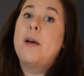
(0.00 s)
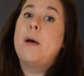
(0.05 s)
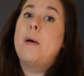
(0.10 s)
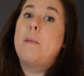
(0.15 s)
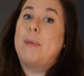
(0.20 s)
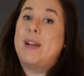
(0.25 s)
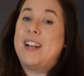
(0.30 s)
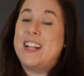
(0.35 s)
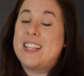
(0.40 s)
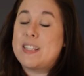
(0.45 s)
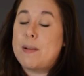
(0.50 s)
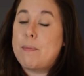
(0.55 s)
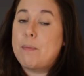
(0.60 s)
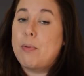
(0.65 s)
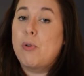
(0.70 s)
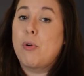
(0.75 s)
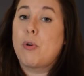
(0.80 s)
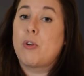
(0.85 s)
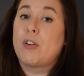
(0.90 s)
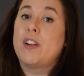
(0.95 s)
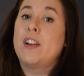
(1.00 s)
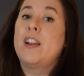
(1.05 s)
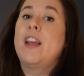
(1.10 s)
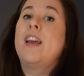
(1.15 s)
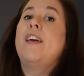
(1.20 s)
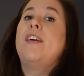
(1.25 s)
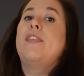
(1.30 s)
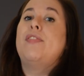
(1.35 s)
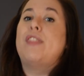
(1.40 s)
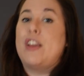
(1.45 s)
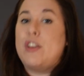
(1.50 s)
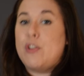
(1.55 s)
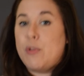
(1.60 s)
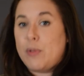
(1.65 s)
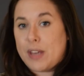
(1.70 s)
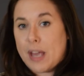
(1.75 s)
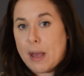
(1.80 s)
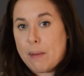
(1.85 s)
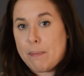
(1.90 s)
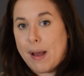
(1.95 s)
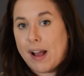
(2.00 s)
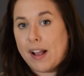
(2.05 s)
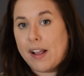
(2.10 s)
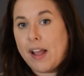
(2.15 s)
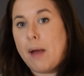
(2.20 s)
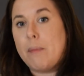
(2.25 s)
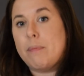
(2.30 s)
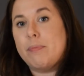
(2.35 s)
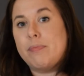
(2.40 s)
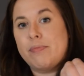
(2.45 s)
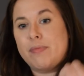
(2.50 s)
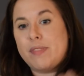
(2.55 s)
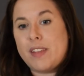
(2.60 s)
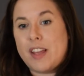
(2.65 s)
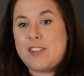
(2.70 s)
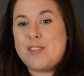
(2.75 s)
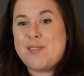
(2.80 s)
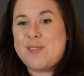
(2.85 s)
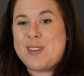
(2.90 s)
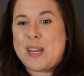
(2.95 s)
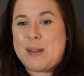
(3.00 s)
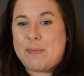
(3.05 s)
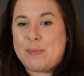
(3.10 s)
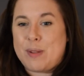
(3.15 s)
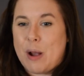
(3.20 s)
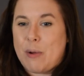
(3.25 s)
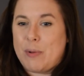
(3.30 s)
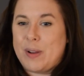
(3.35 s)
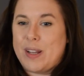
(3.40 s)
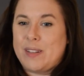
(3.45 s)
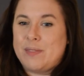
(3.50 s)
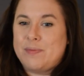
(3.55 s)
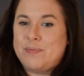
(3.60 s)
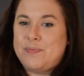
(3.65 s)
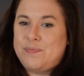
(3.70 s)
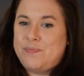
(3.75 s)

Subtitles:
But it's important that you get back up and you keep going.